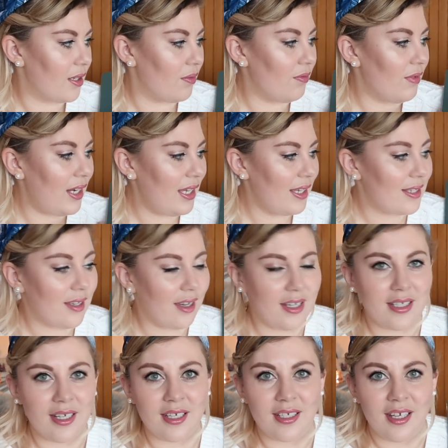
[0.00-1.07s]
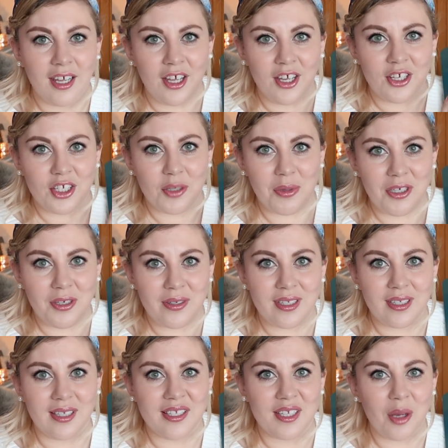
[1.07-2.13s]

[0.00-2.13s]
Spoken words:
so I'm really excited to be using this.